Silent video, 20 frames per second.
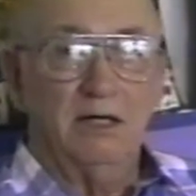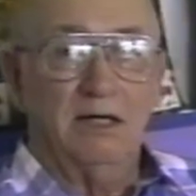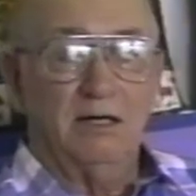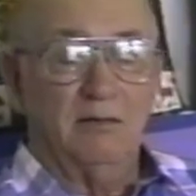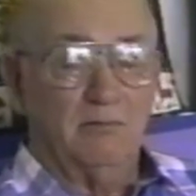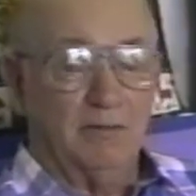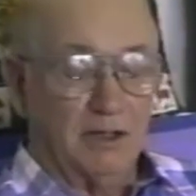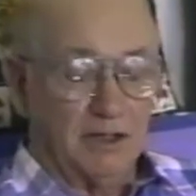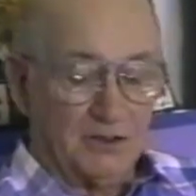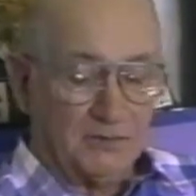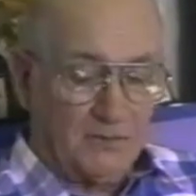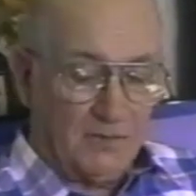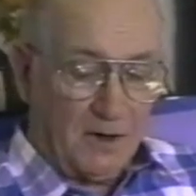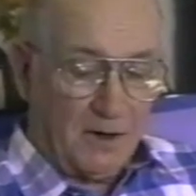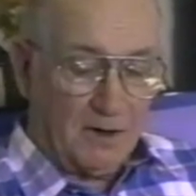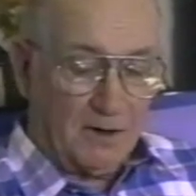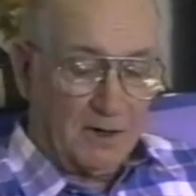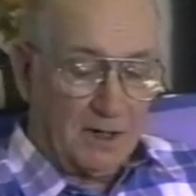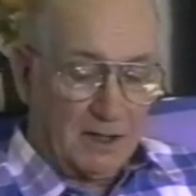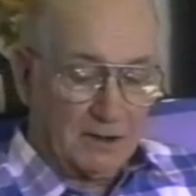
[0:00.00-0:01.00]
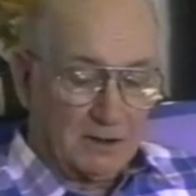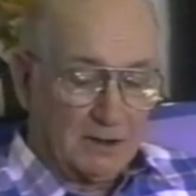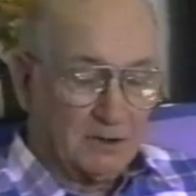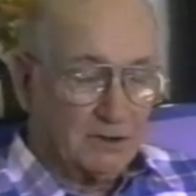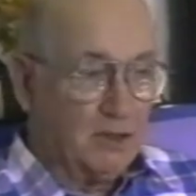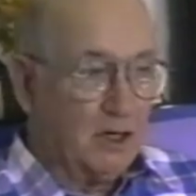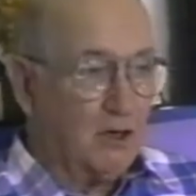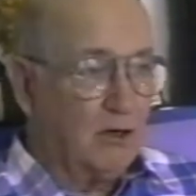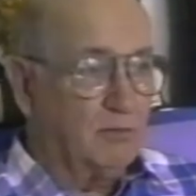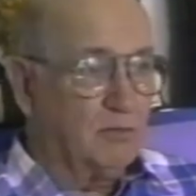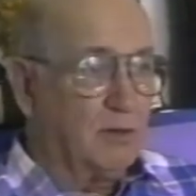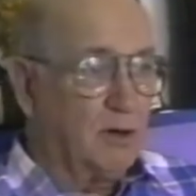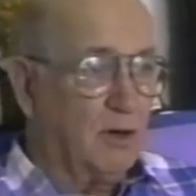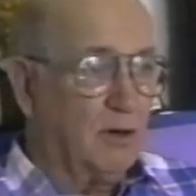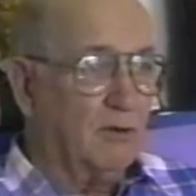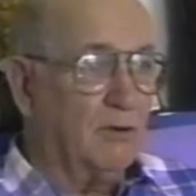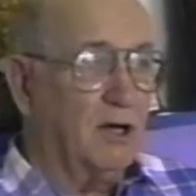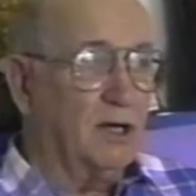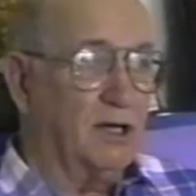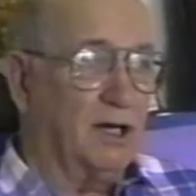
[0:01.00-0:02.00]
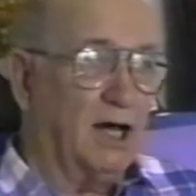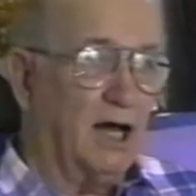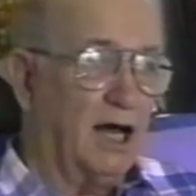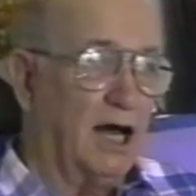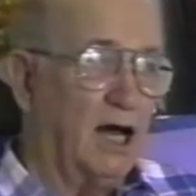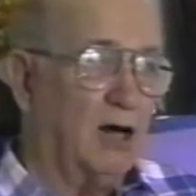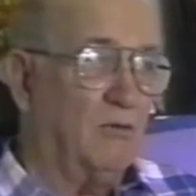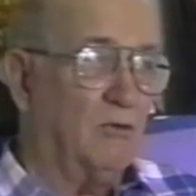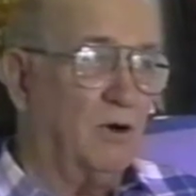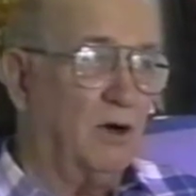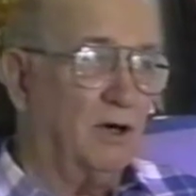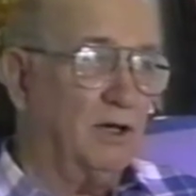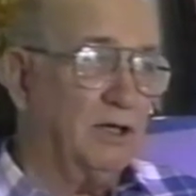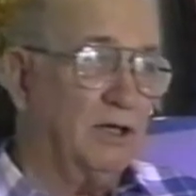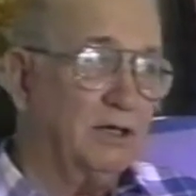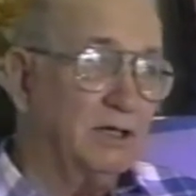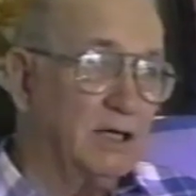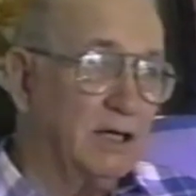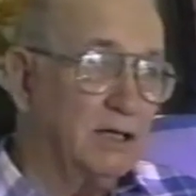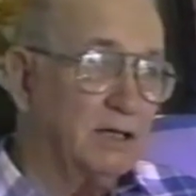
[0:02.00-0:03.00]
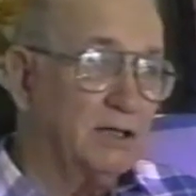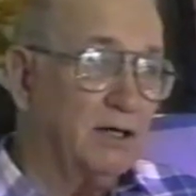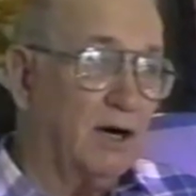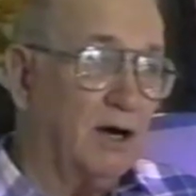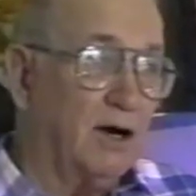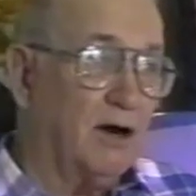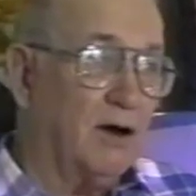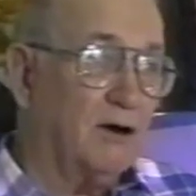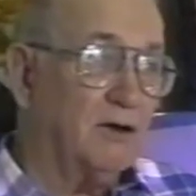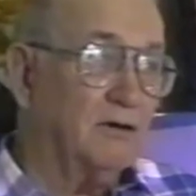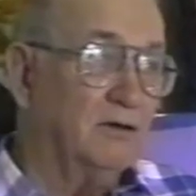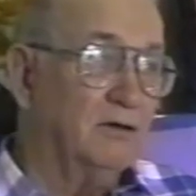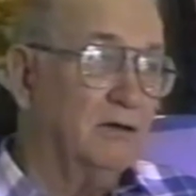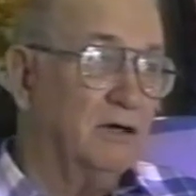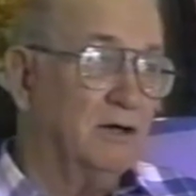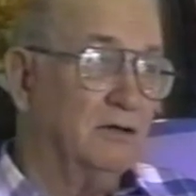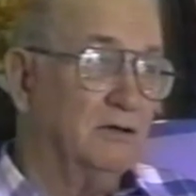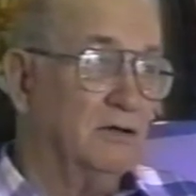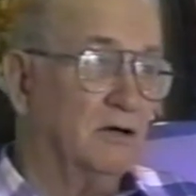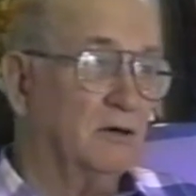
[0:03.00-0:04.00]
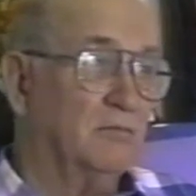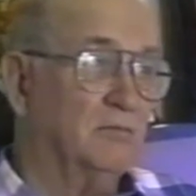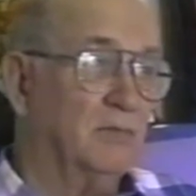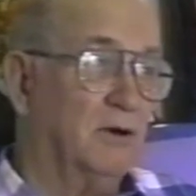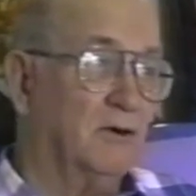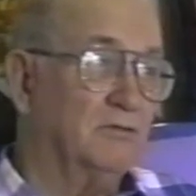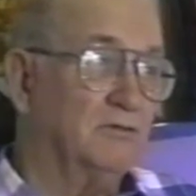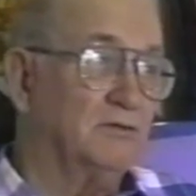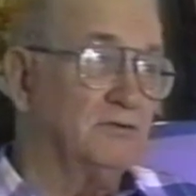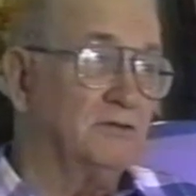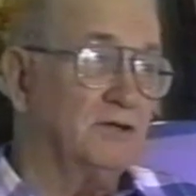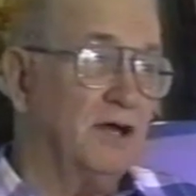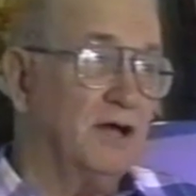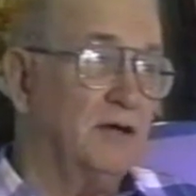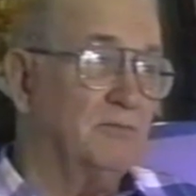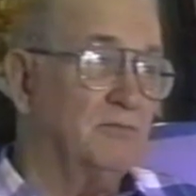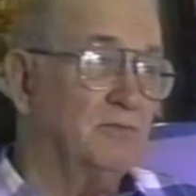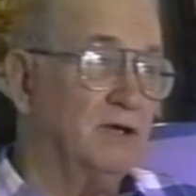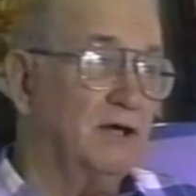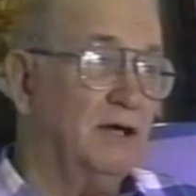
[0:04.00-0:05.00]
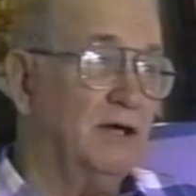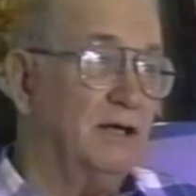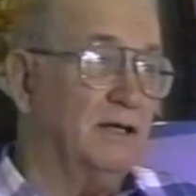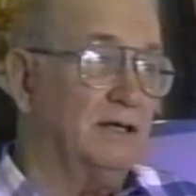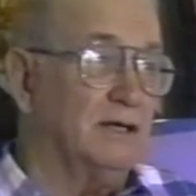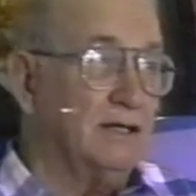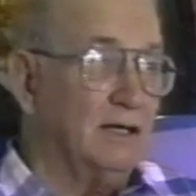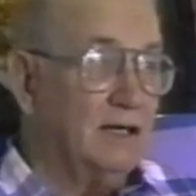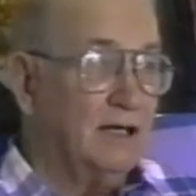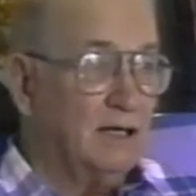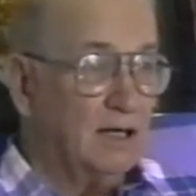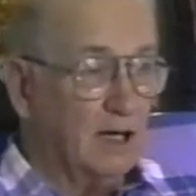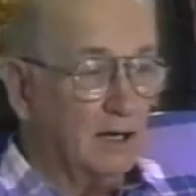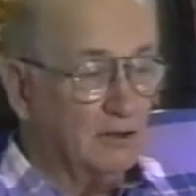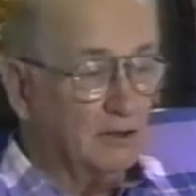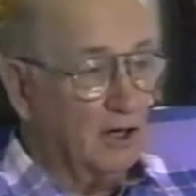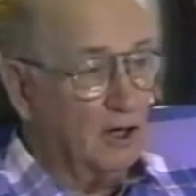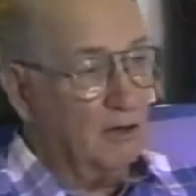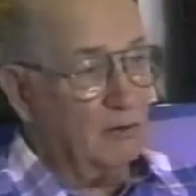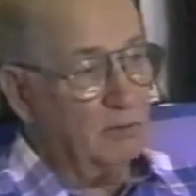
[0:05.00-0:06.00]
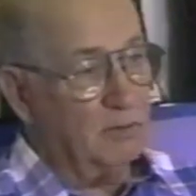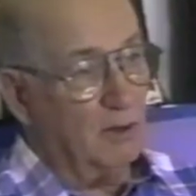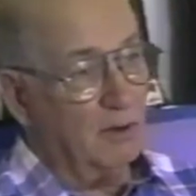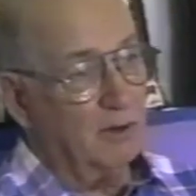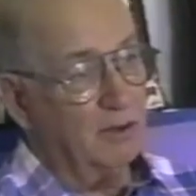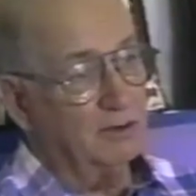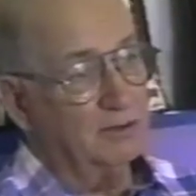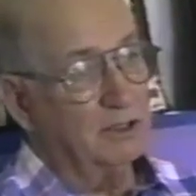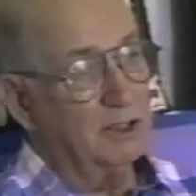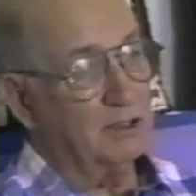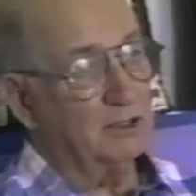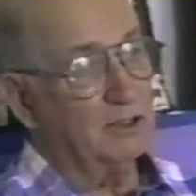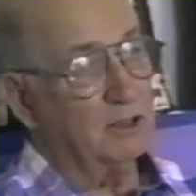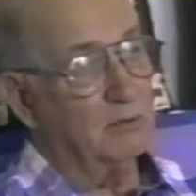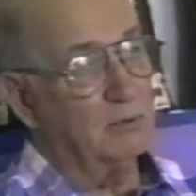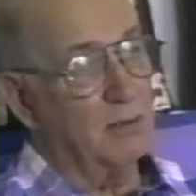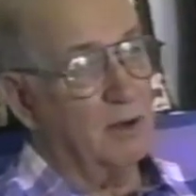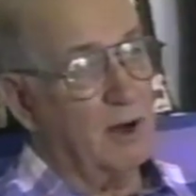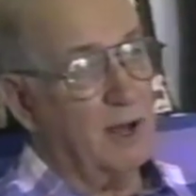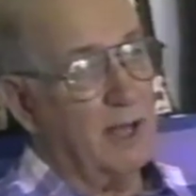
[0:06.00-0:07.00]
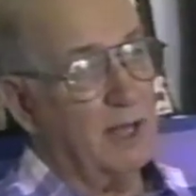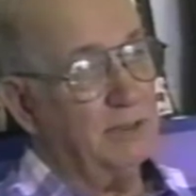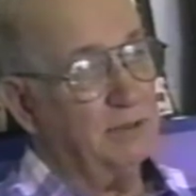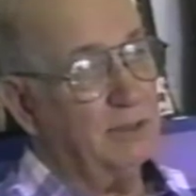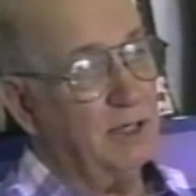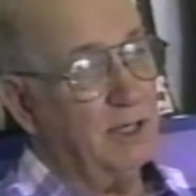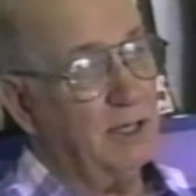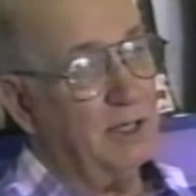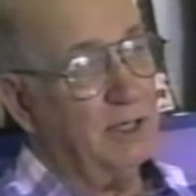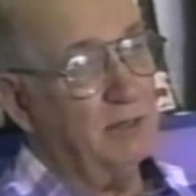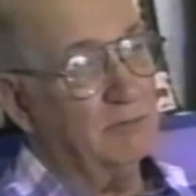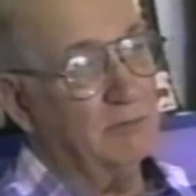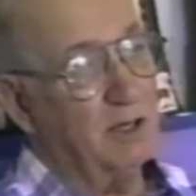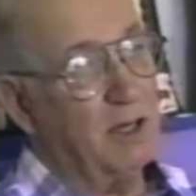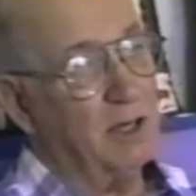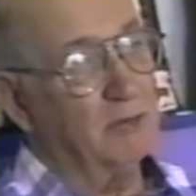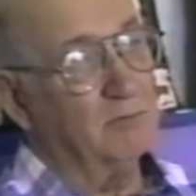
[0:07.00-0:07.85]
But as far as a dobro and a Hawaiian guitar, they're both the same thing. A dobro is just a brand name, like